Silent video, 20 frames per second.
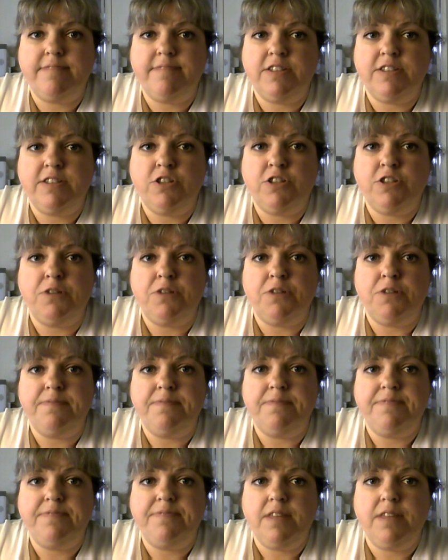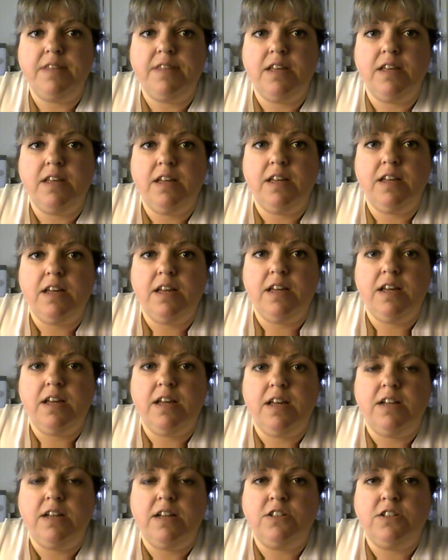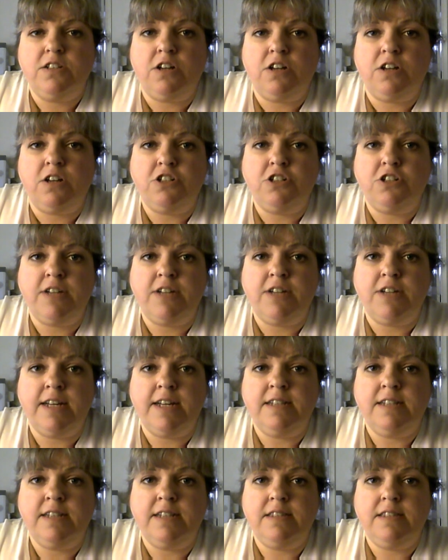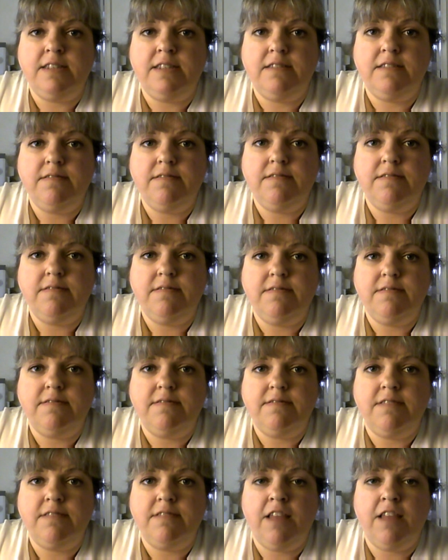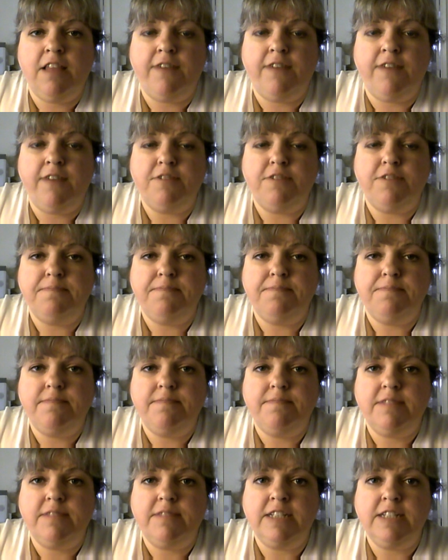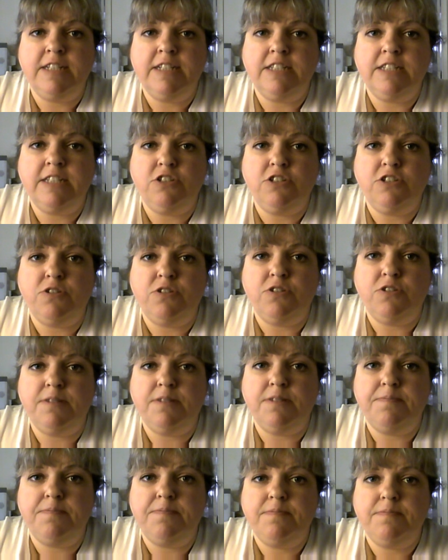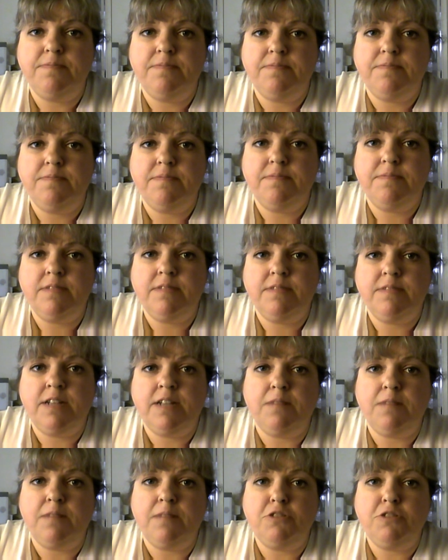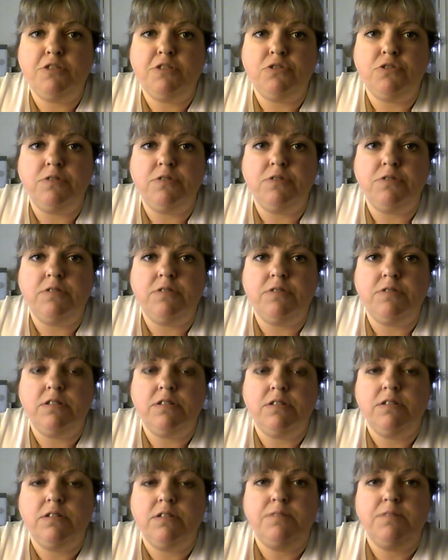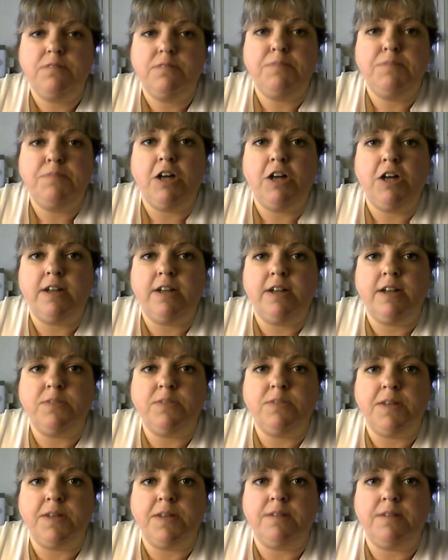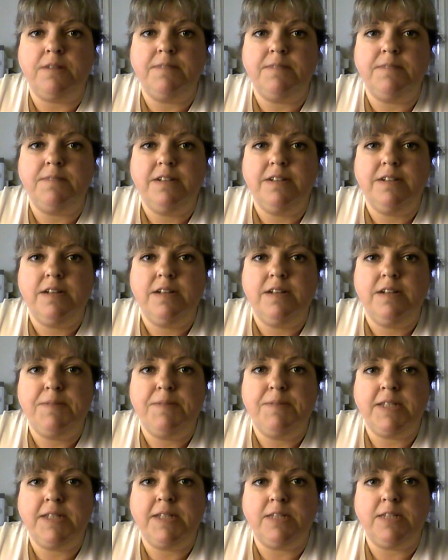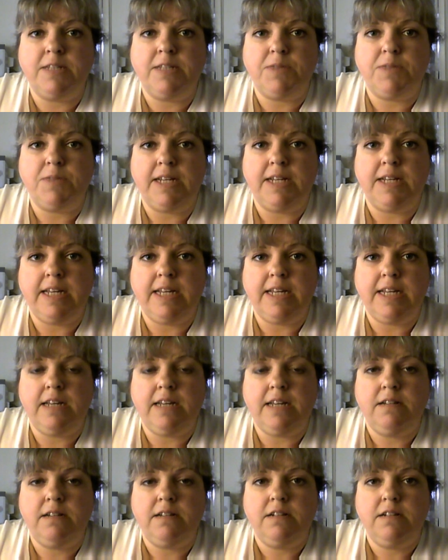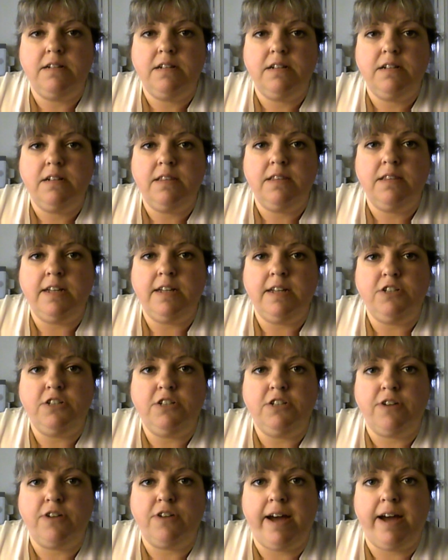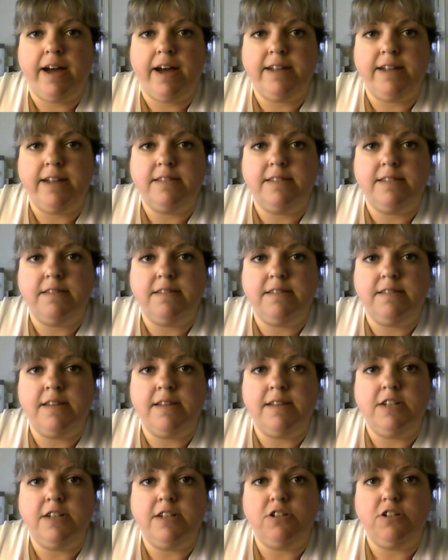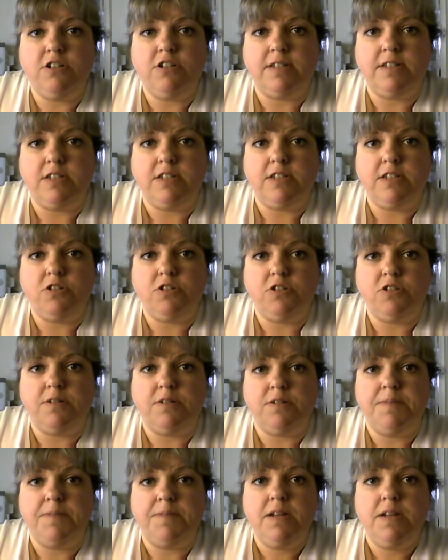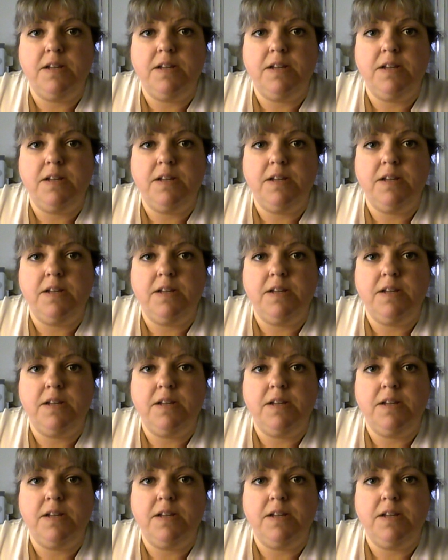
So talk to your kids, love them, listen to them, tell them the truth, be honest with them, because that's what they need. They need your guidance, they need you to listen to them,